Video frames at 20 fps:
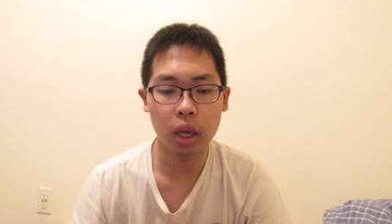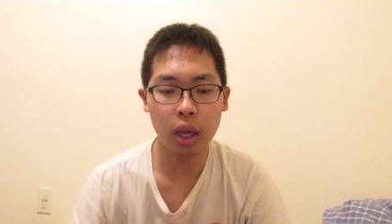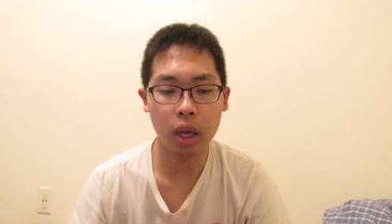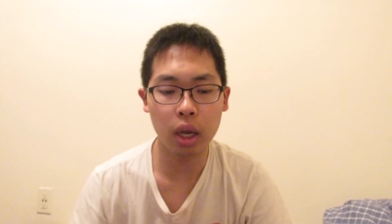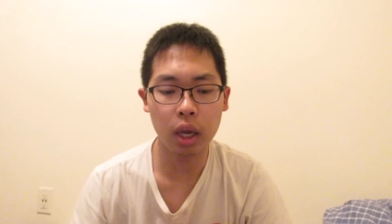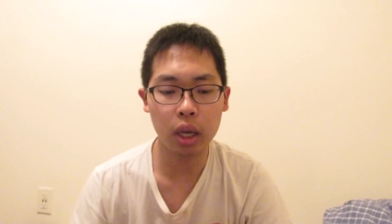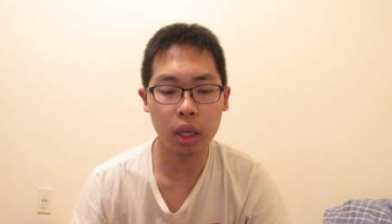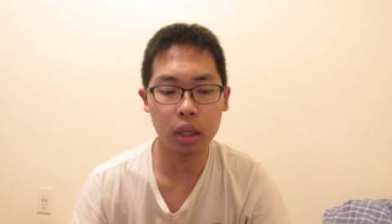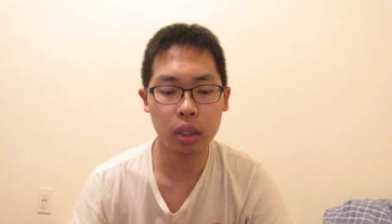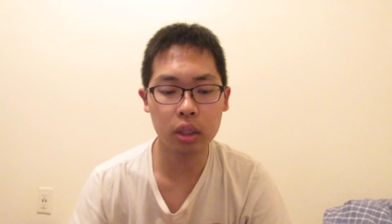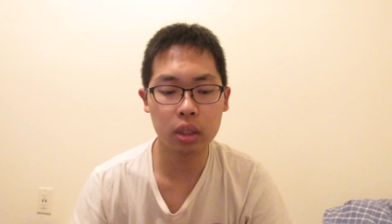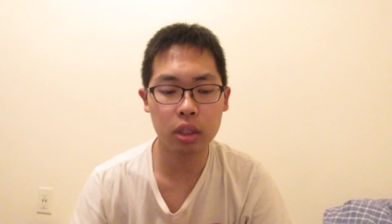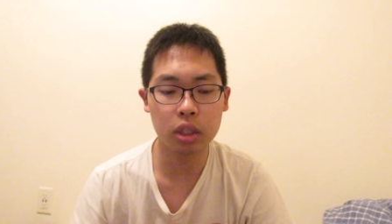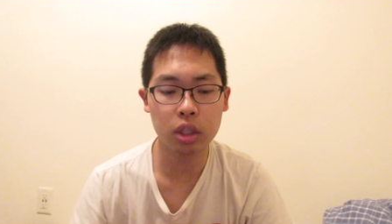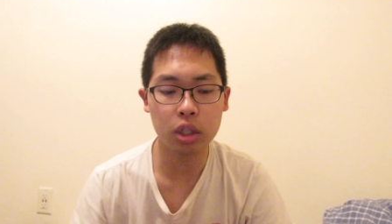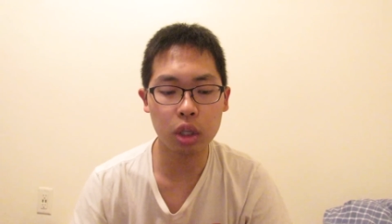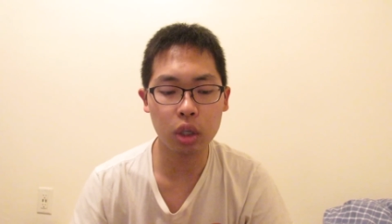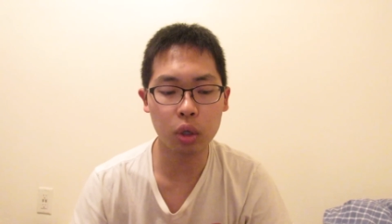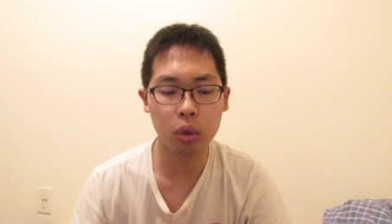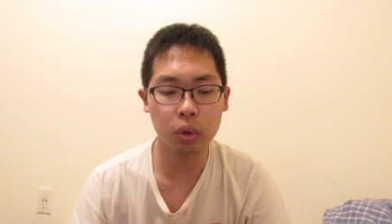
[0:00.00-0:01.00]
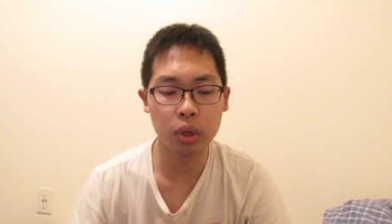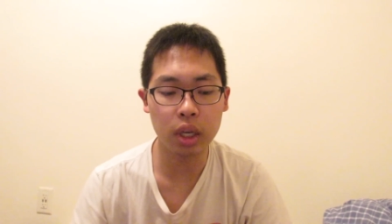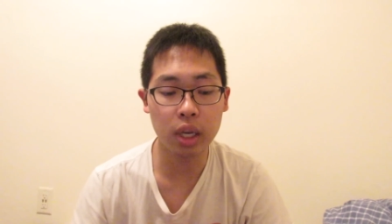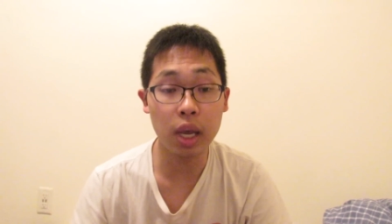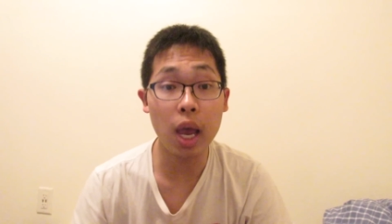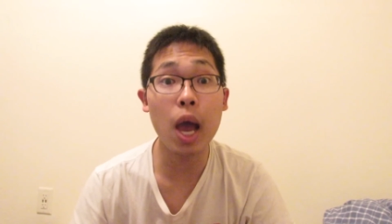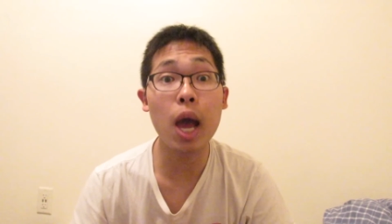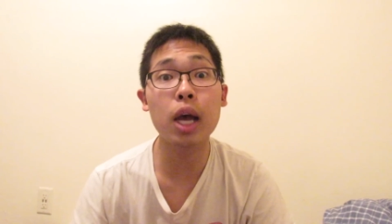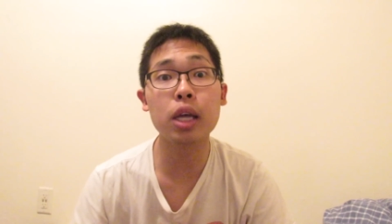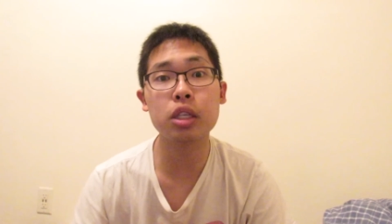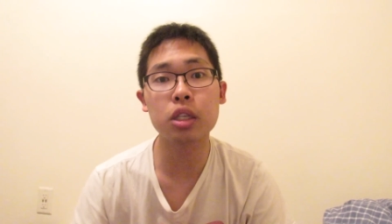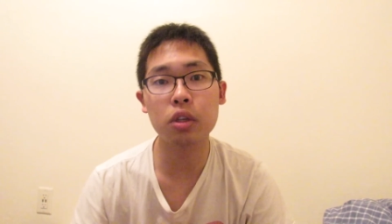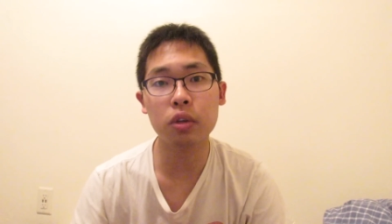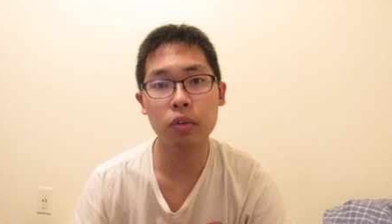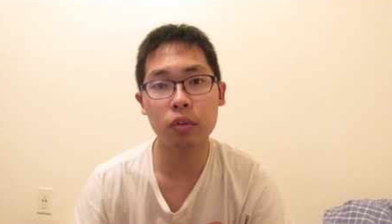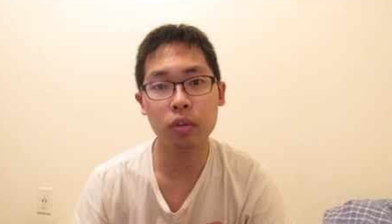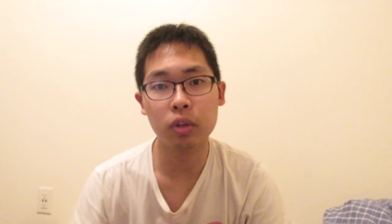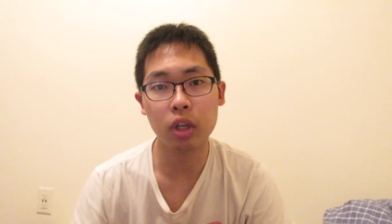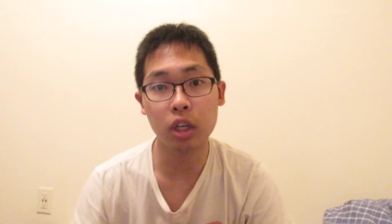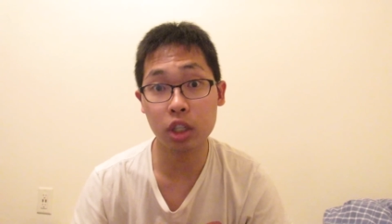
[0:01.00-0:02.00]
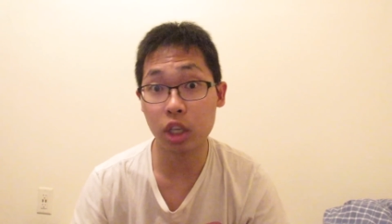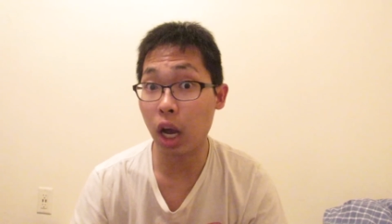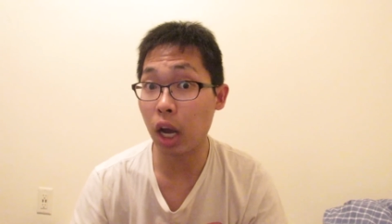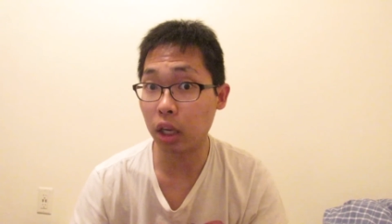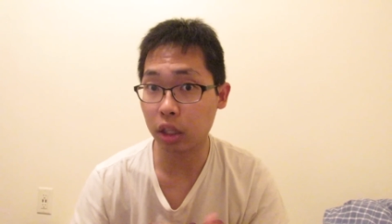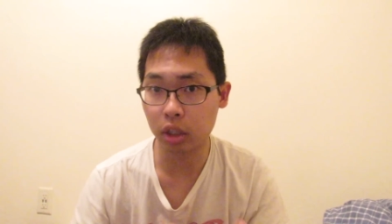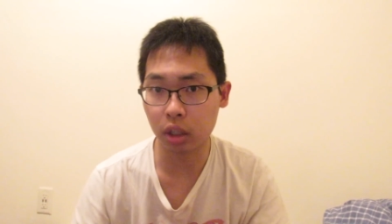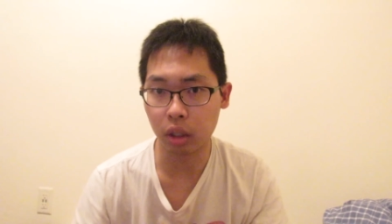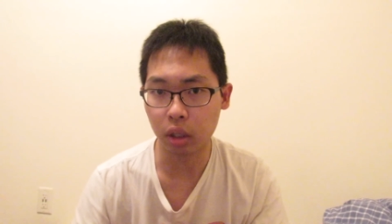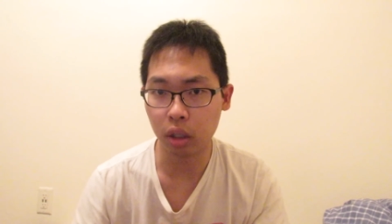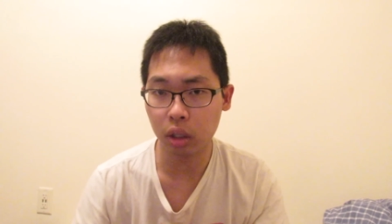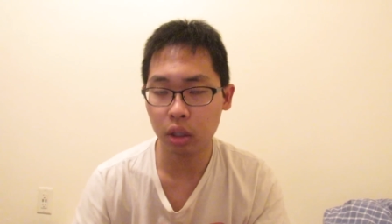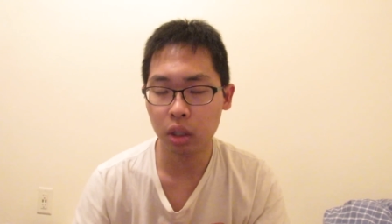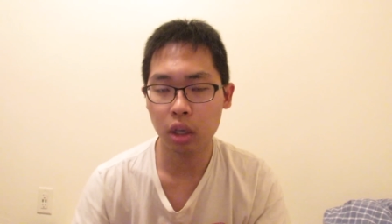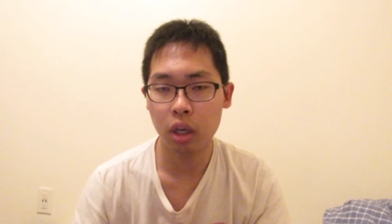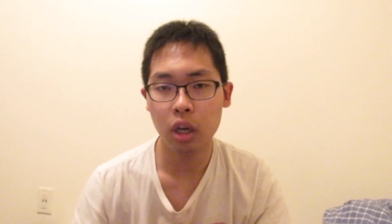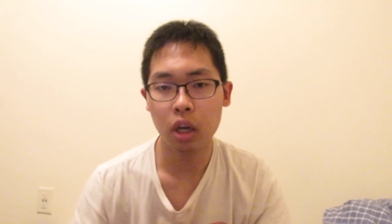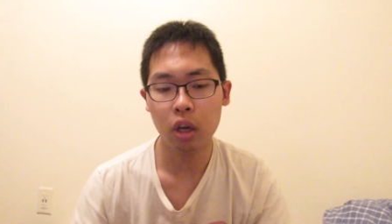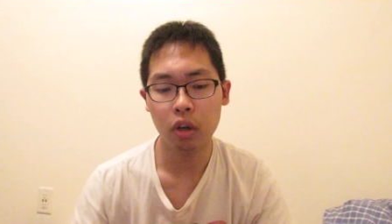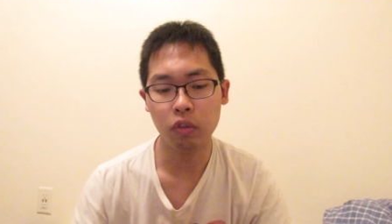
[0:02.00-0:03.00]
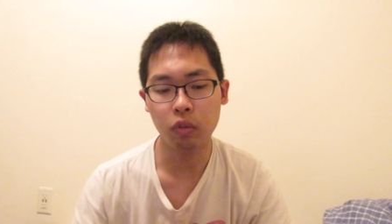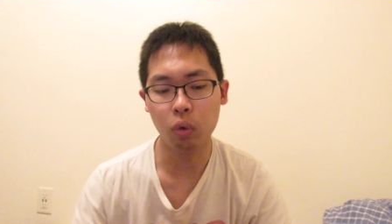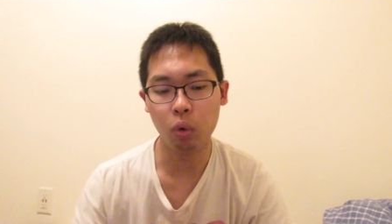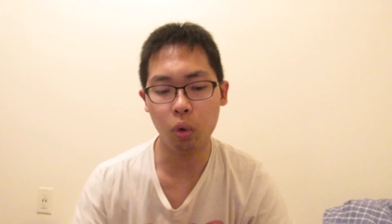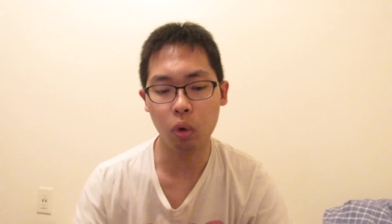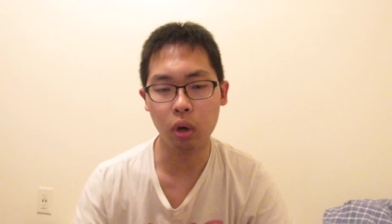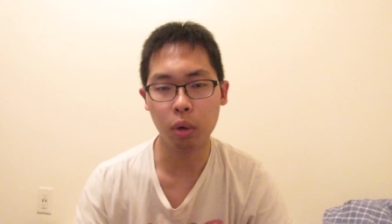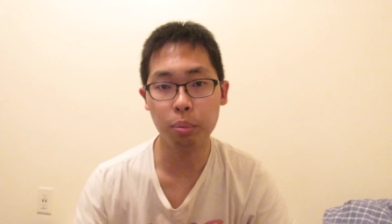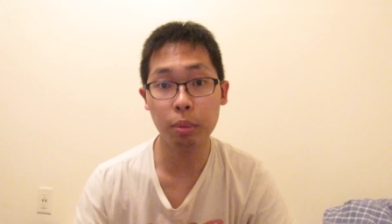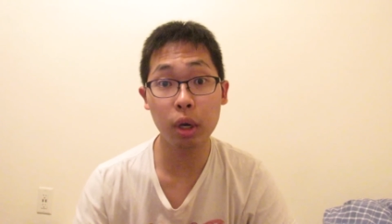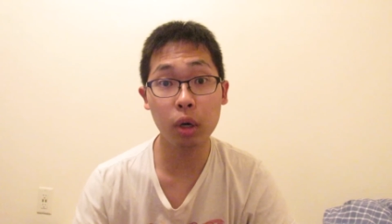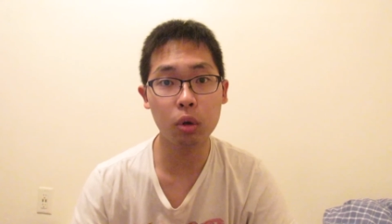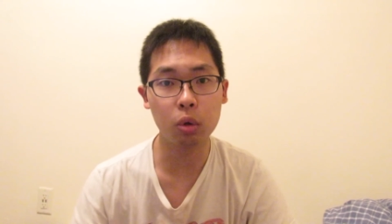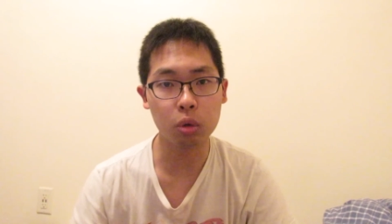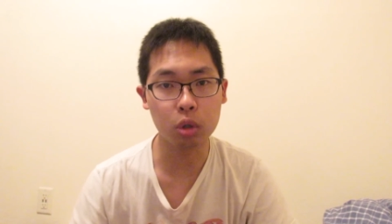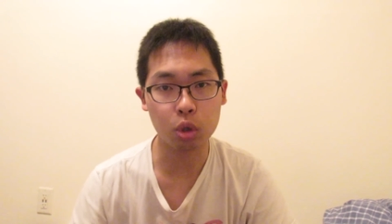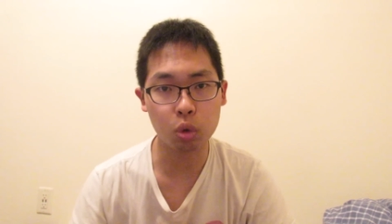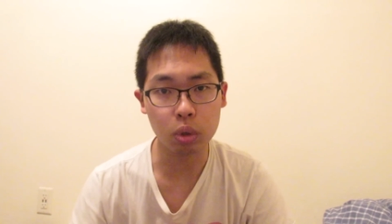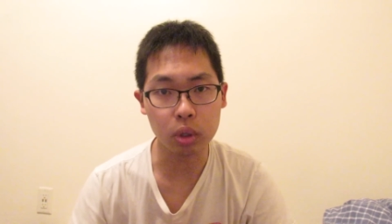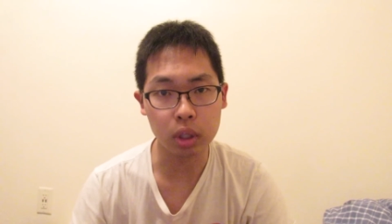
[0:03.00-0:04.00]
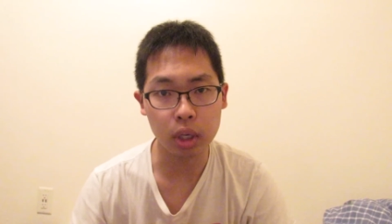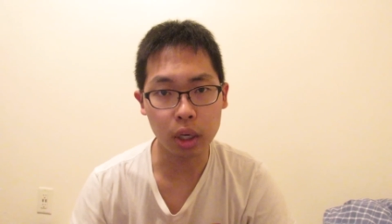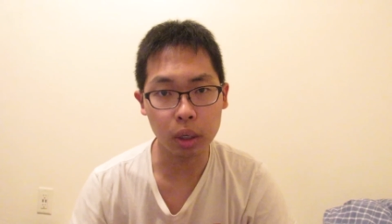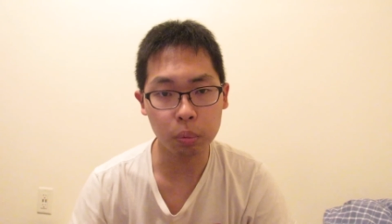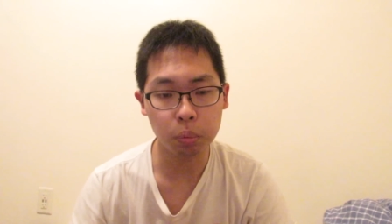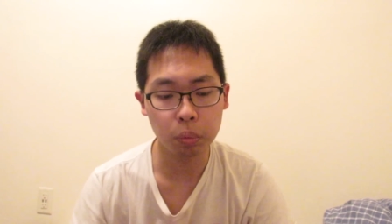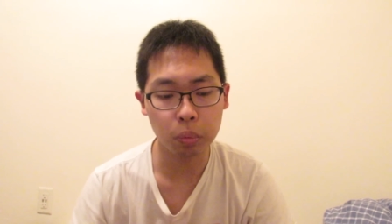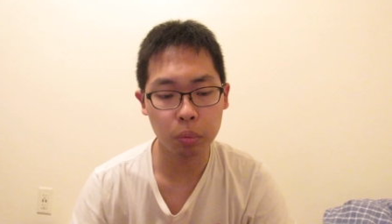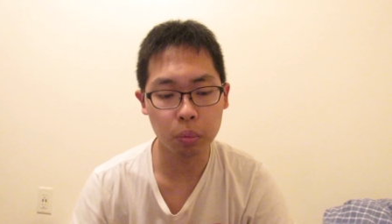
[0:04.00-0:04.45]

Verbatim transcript: and so he asked the doctor for medical suicide,